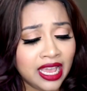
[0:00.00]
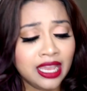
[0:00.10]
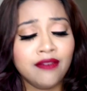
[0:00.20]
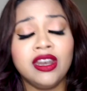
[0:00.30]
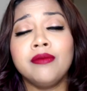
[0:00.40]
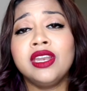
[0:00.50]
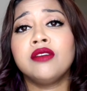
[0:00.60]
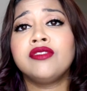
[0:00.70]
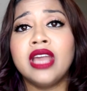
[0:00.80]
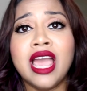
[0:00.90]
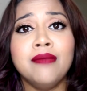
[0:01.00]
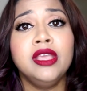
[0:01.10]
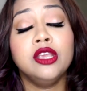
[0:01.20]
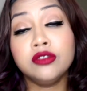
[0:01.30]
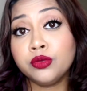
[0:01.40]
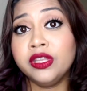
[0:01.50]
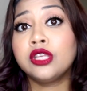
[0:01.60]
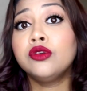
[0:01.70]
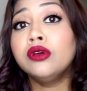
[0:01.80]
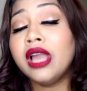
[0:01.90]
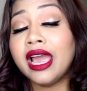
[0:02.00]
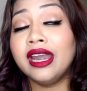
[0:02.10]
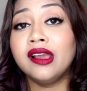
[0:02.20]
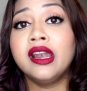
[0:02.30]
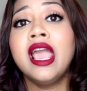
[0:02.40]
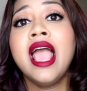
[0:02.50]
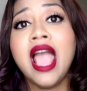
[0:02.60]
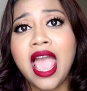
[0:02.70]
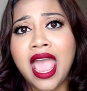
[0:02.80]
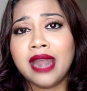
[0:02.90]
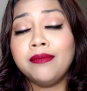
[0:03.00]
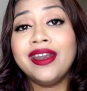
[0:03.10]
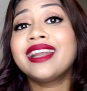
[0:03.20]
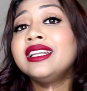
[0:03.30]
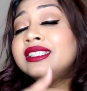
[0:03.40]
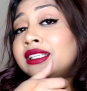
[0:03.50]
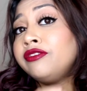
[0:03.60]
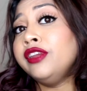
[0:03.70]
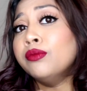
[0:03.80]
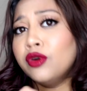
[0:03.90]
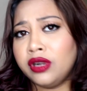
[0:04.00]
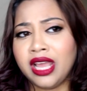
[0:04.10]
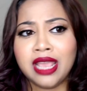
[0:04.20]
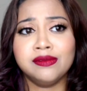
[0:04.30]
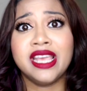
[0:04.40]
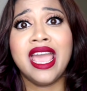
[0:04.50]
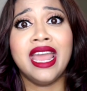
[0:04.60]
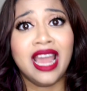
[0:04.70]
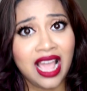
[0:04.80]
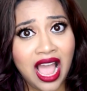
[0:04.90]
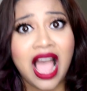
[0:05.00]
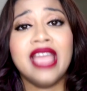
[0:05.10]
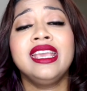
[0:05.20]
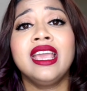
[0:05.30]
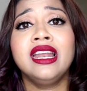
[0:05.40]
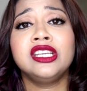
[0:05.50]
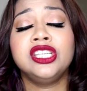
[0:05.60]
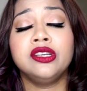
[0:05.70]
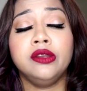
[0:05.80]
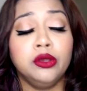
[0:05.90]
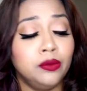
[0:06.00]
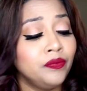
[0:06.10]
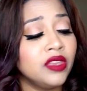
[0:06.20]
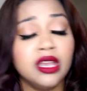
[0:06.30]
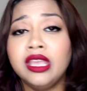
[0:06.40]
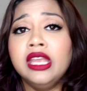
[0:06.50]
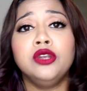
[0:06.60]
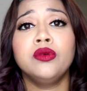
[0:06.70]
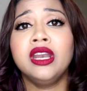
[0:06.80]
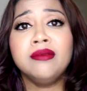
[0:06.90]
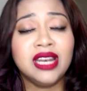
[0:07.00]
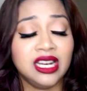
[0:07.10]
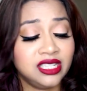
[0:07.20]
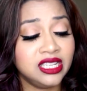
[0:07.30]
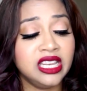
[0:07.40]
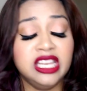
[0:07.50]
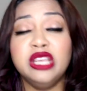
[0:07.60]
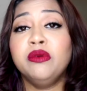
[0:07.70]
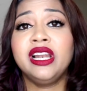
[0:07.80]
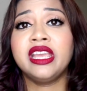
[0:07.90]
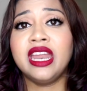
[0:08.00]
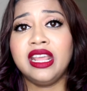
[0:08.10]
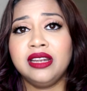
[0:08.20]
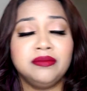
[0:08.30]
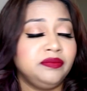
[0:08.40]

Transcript: Give it a bit of time, use with cool iron and practice it few more times, and I can assure you in 20 minutes you will get it.